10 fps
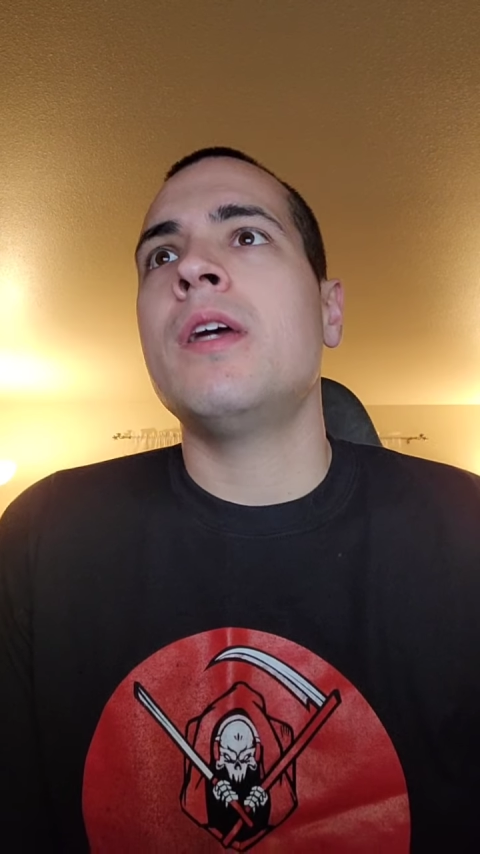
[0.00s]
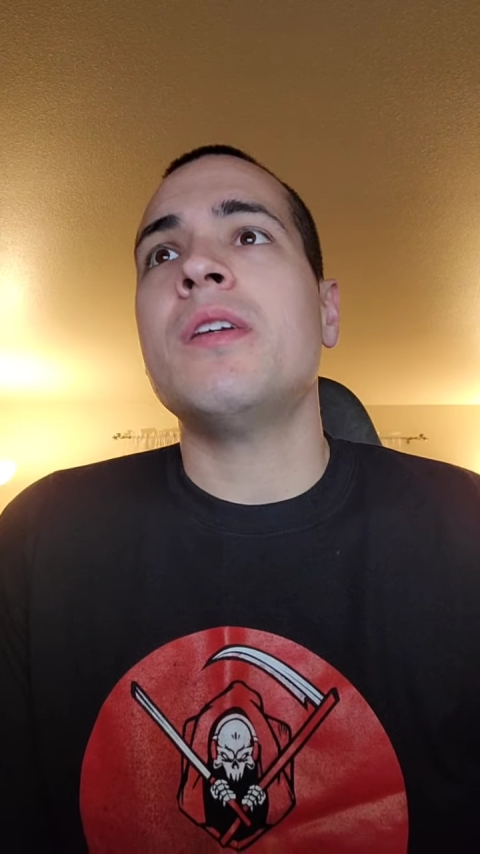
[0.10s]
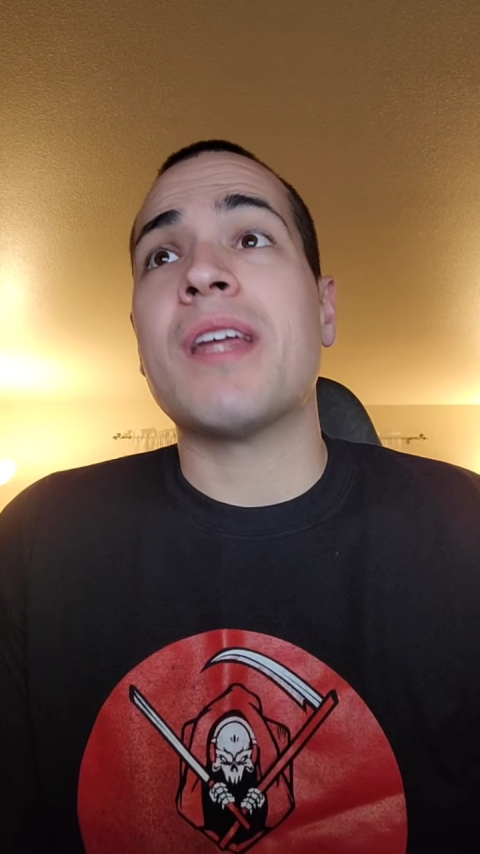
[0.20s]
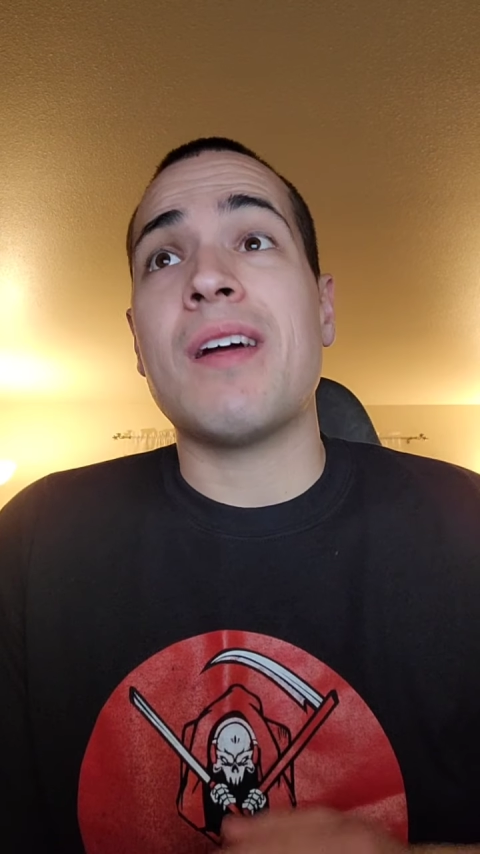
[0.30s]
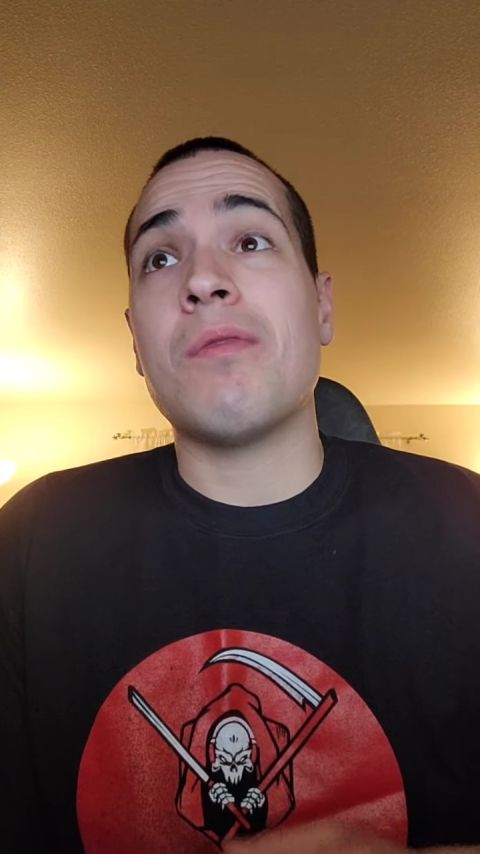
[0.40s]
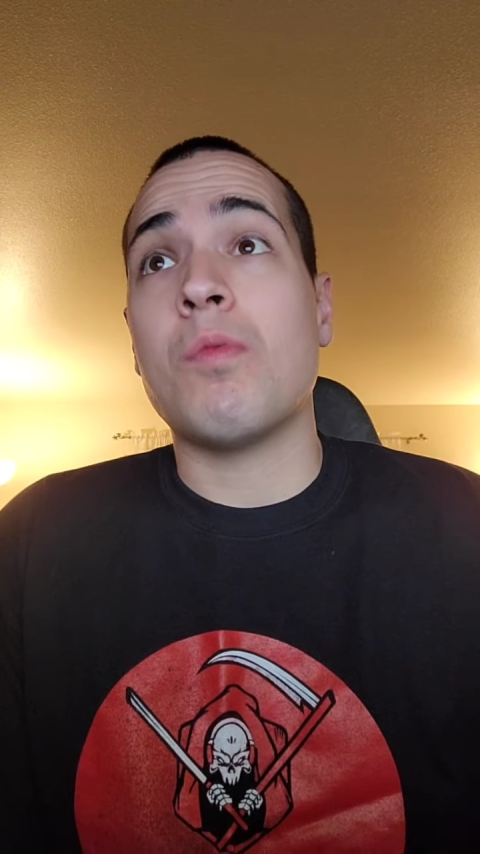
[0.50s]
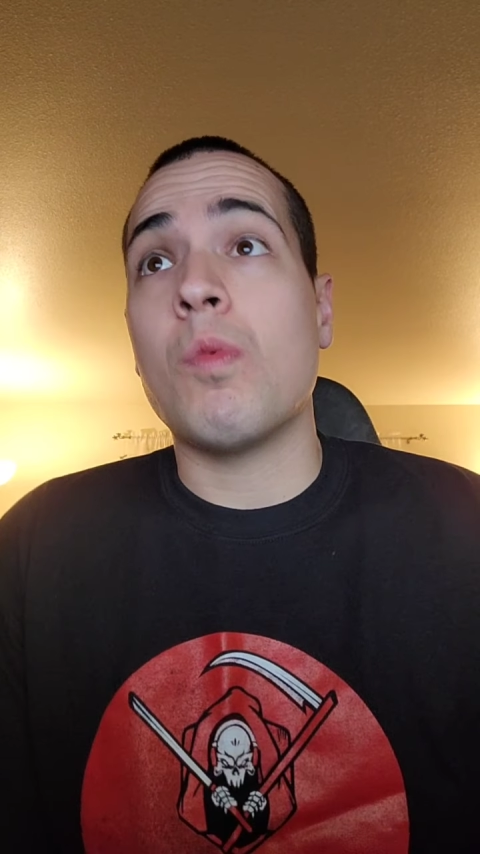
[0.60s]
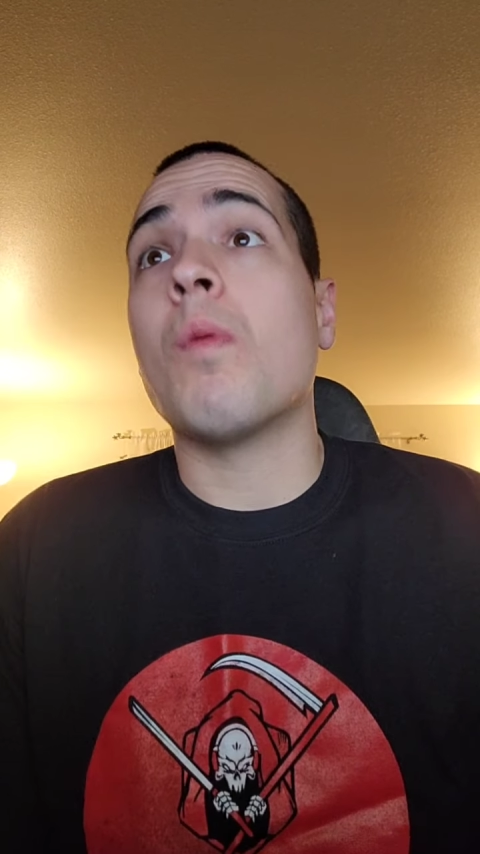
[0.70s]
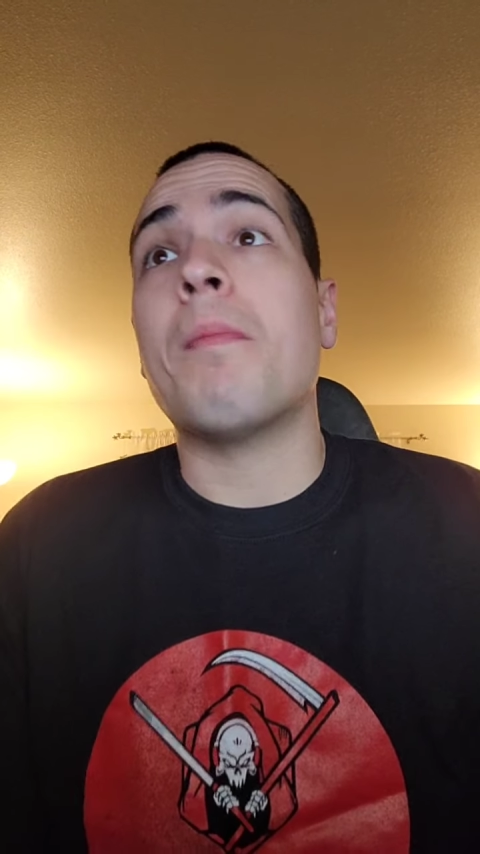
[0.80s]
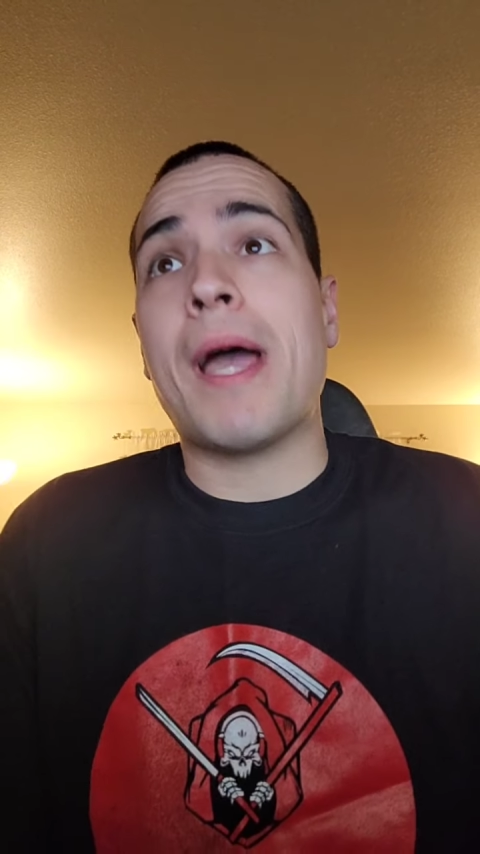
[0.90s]
You can have
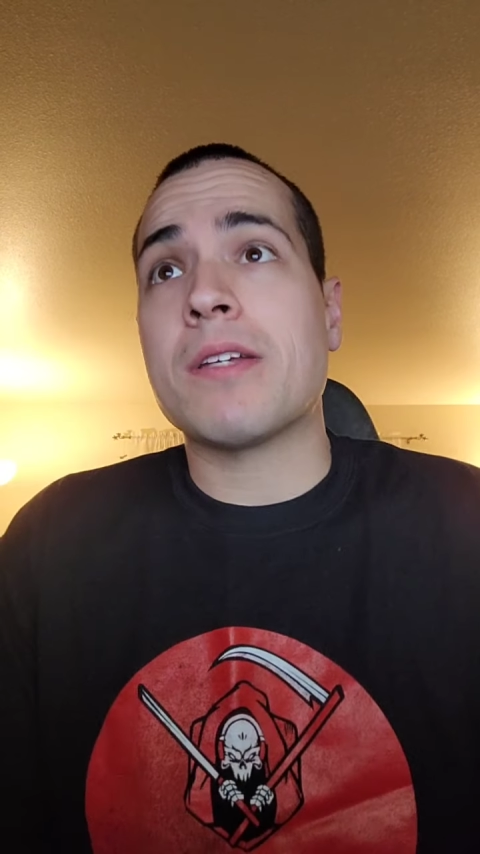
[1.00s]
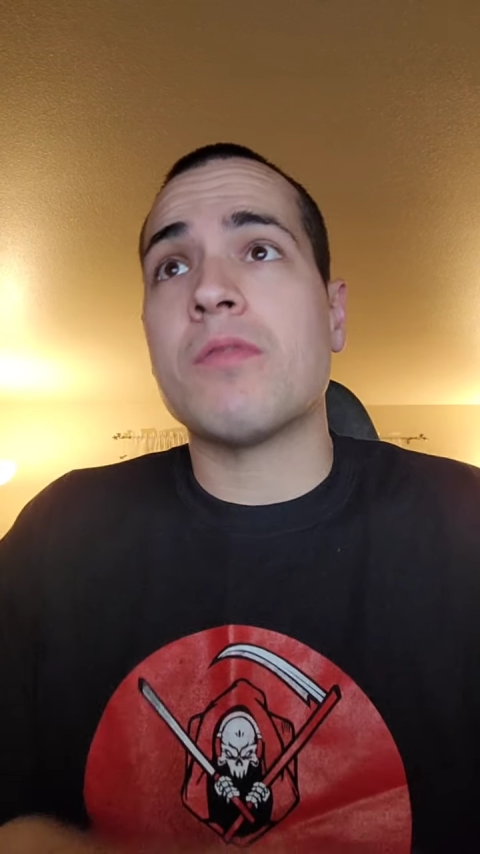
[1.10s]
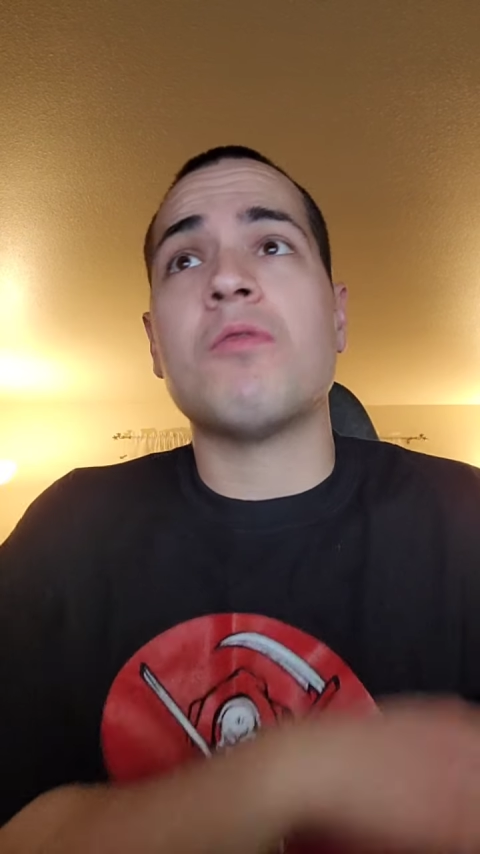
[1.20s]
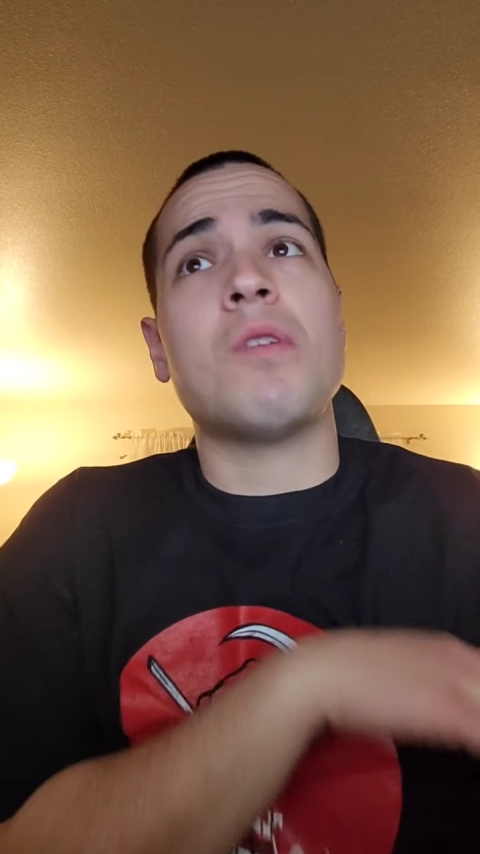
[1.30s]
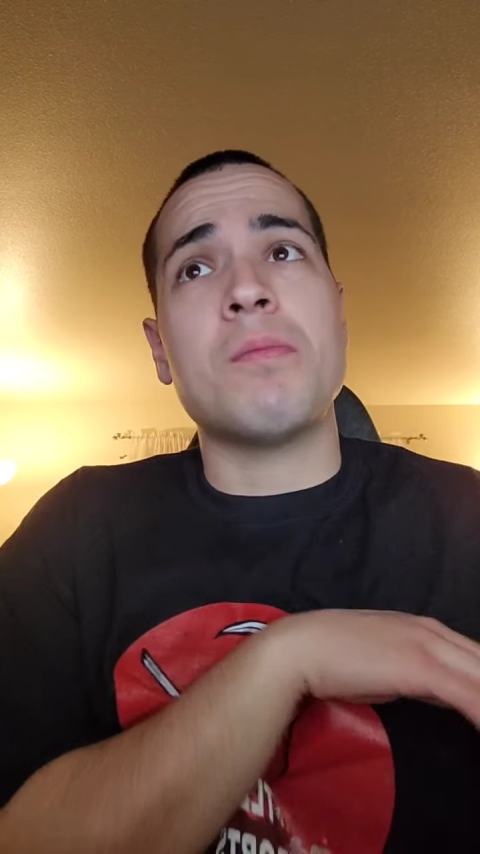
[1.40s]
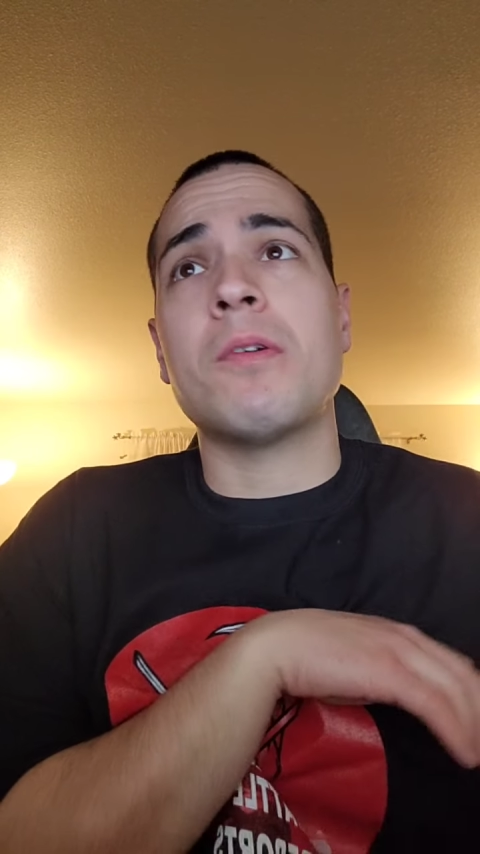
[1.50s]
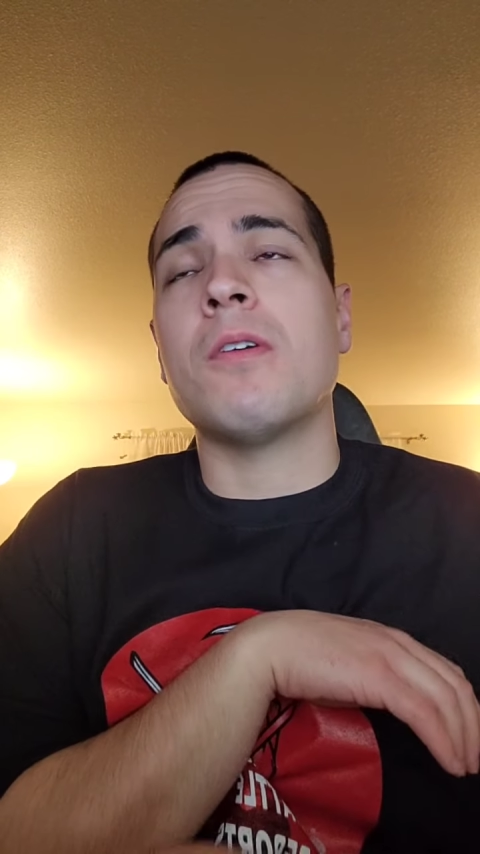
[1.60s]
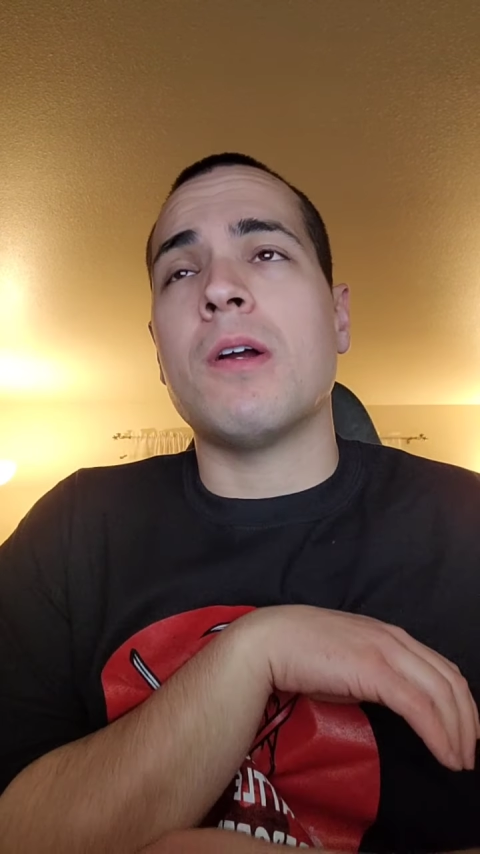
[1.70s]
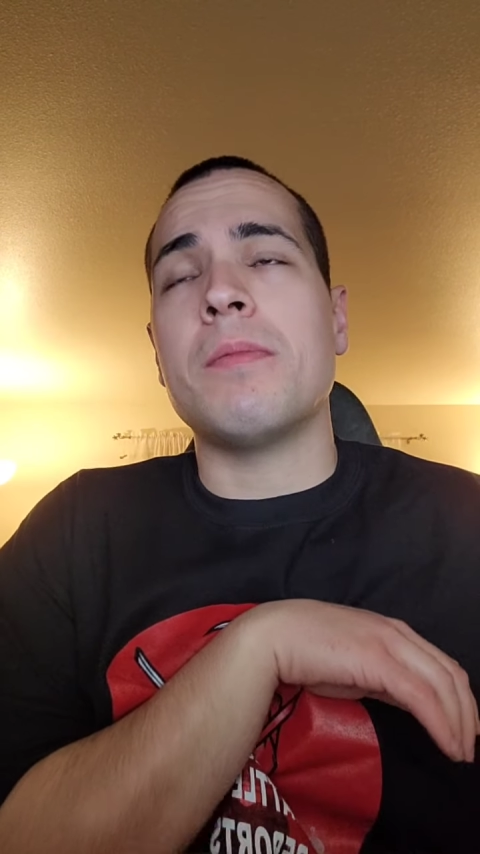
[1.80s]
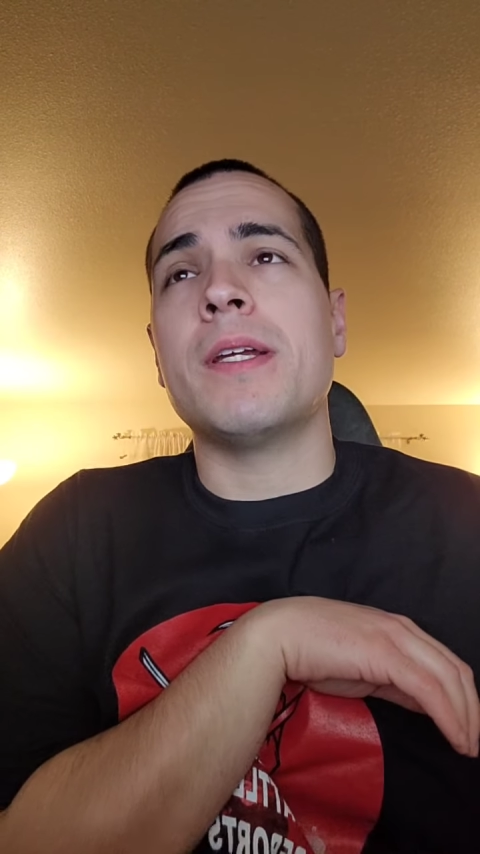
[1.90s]
maximum 1 per
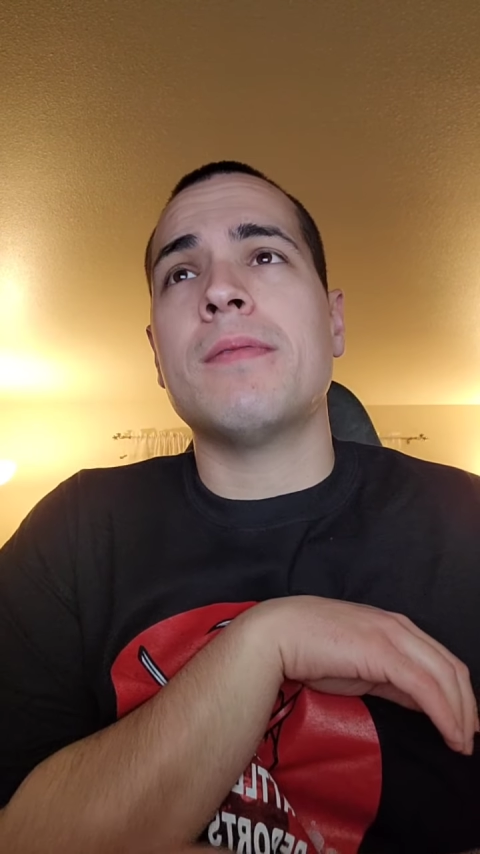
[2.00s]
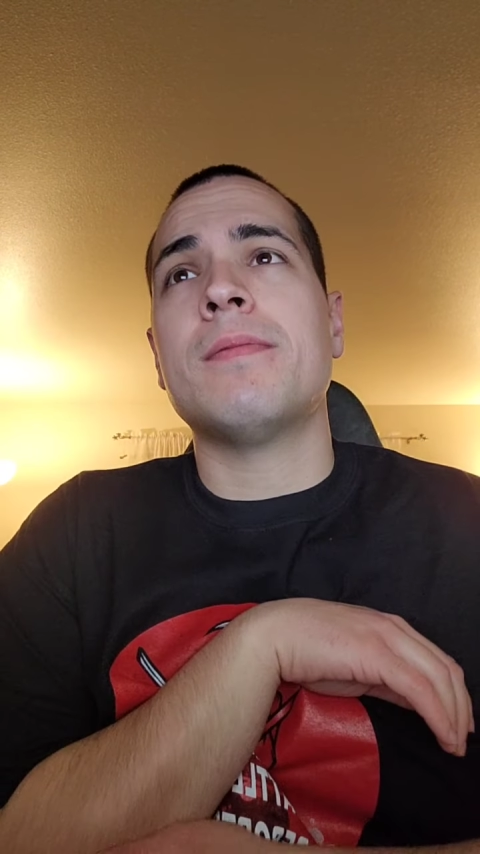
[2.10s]
army.